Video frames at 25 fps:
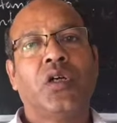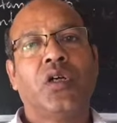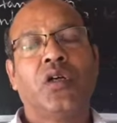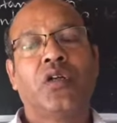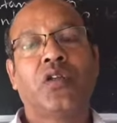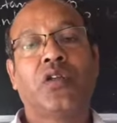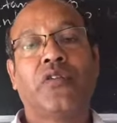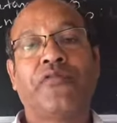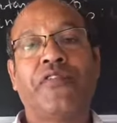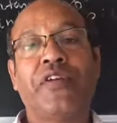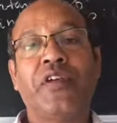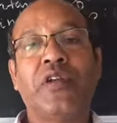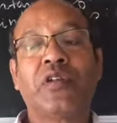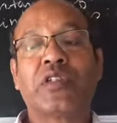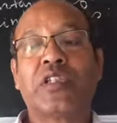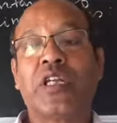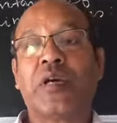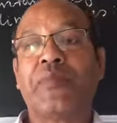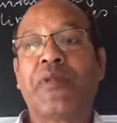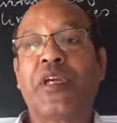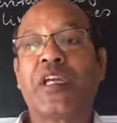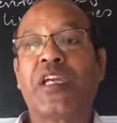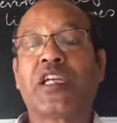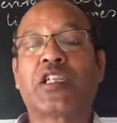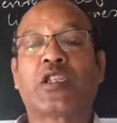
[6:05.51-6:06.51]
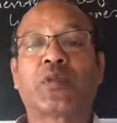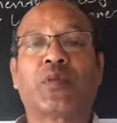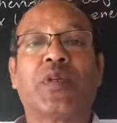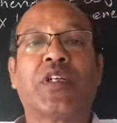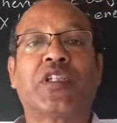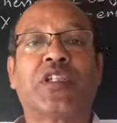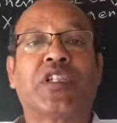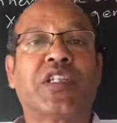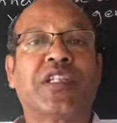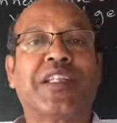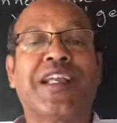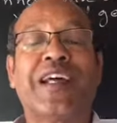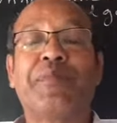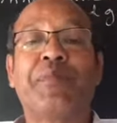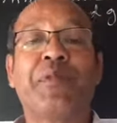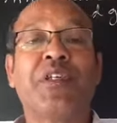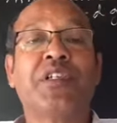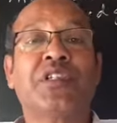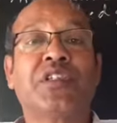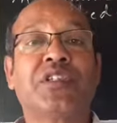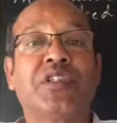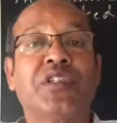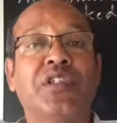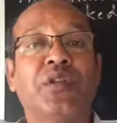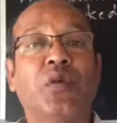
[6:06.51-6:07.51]
The phenotypic expression, that
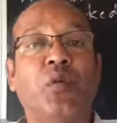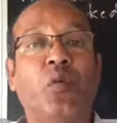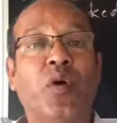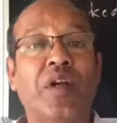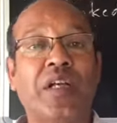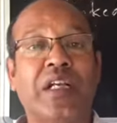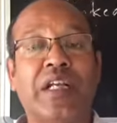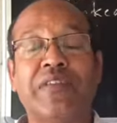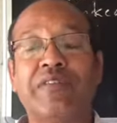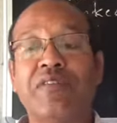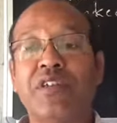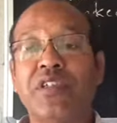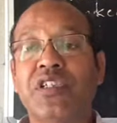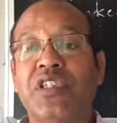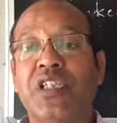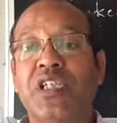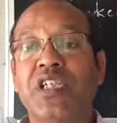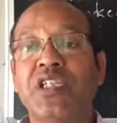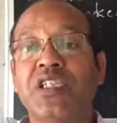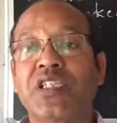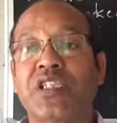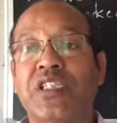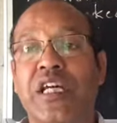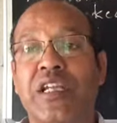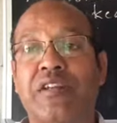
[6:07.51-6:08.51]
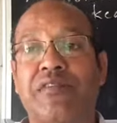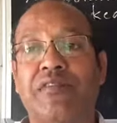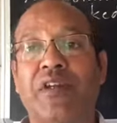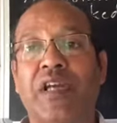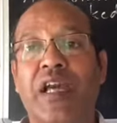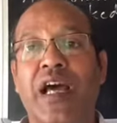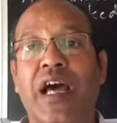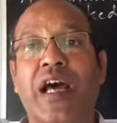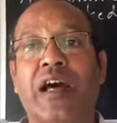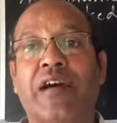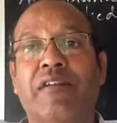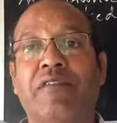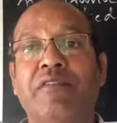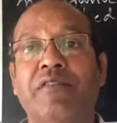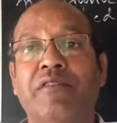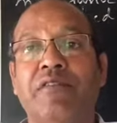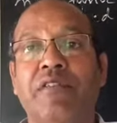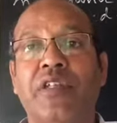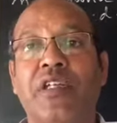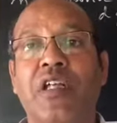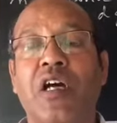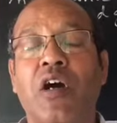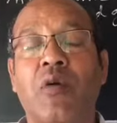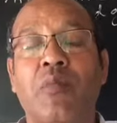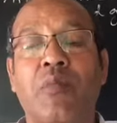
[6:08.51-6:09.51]
means whatever genes that we have
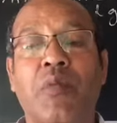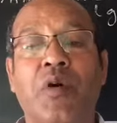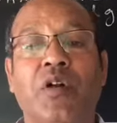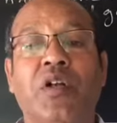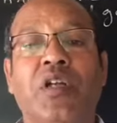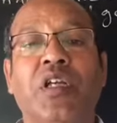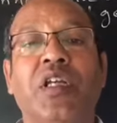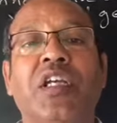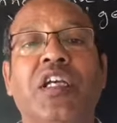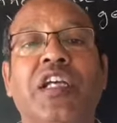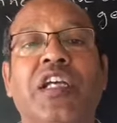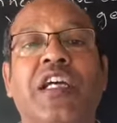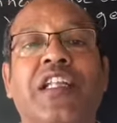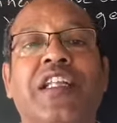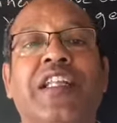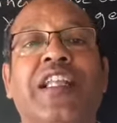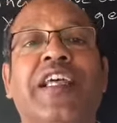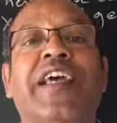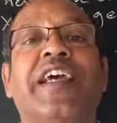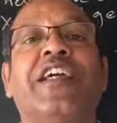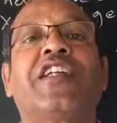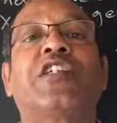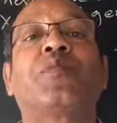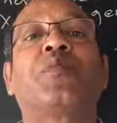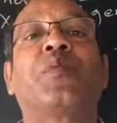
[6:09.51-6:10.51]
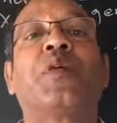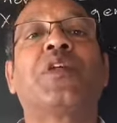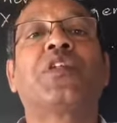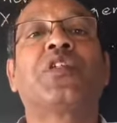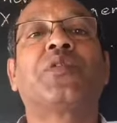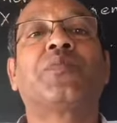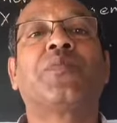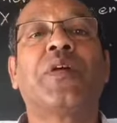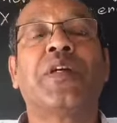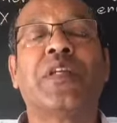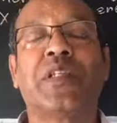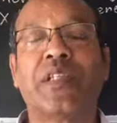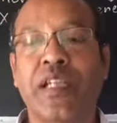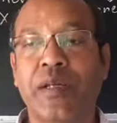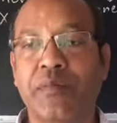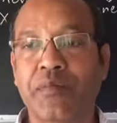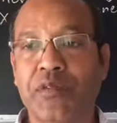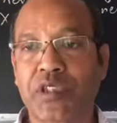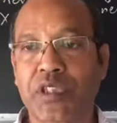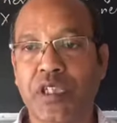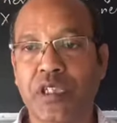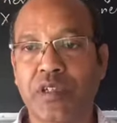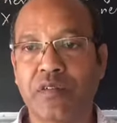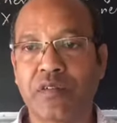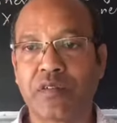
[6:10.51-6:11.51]
in our body, they express
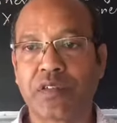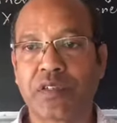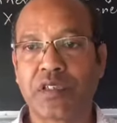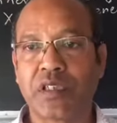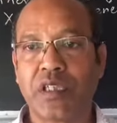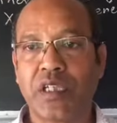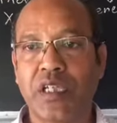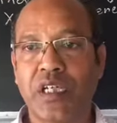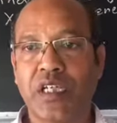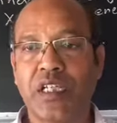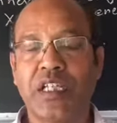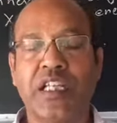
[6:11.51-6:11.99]
themselves.